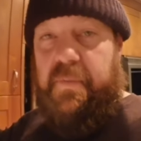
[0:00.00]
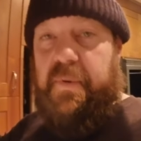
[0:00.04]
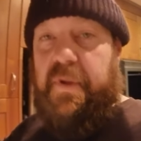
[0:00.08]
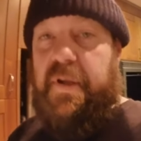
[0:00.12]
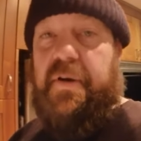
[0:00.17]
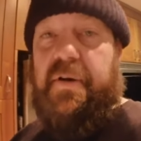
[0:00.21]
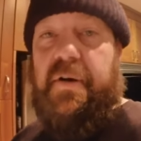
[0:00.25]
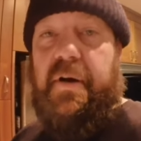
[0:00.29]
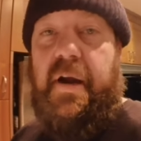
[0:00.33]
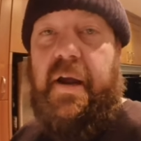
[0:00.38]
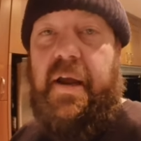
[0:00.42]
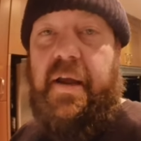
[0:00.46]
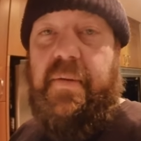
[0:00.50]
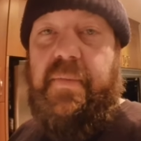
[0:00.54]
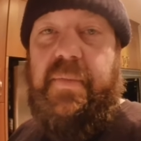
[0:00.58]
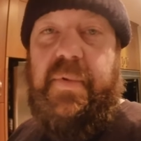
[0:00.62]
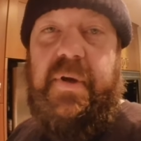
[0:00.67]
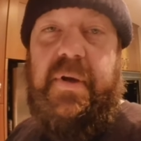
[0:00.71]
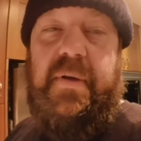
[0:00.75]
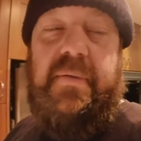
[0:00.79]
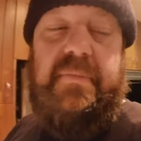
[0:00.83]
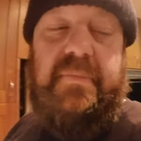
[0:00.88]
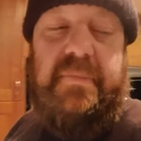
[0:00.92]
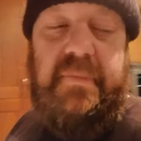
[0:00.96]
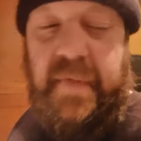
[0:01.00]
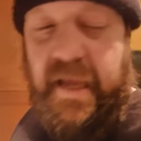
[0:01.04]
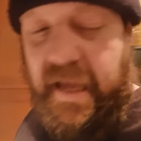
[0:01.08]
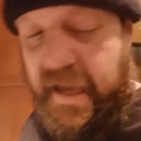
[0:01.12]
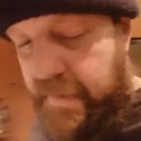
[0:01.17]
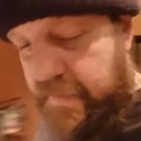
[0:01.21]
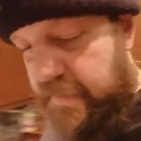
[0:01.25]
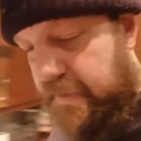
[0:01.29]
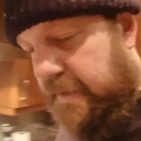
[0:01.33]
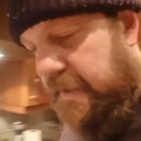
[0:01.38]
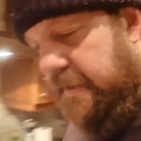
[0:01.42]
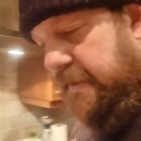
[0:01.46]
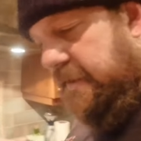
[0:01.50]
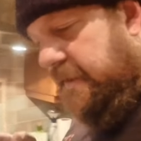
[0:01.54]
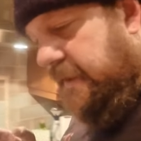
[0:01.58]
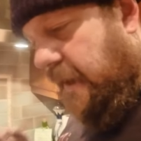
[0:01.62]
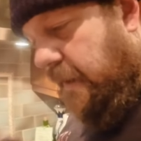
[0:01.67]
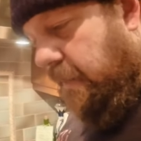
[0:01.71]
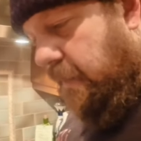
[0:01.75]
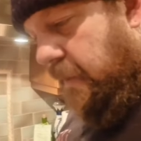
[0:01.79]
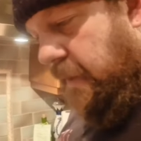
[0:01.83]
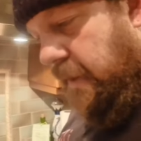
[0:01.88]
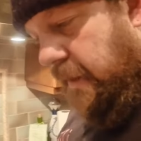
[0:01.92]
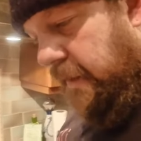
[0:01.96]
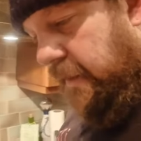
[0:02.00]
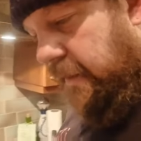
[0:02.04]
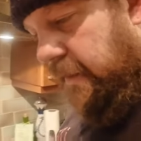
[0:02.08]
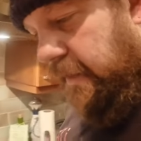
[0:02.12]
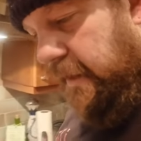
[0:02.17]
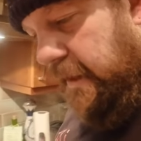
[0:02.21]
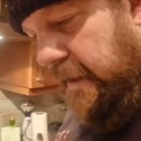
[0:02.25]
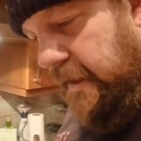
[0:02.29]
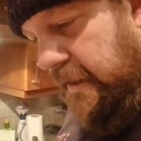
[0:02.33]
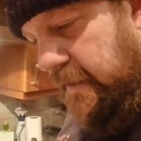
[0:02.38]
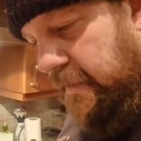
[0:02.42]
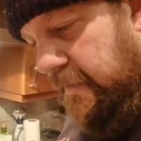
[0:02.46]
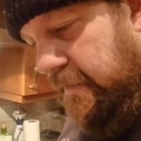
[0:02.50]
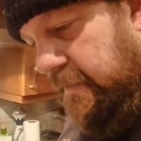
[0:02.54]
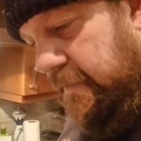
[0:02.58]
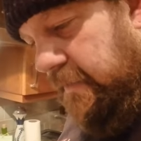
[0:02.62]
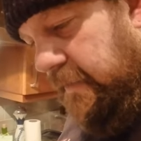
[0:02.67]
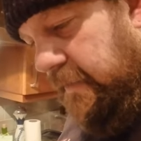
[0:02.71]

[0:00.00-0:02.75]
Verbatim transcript: going to be great, but Abner, stop walking around,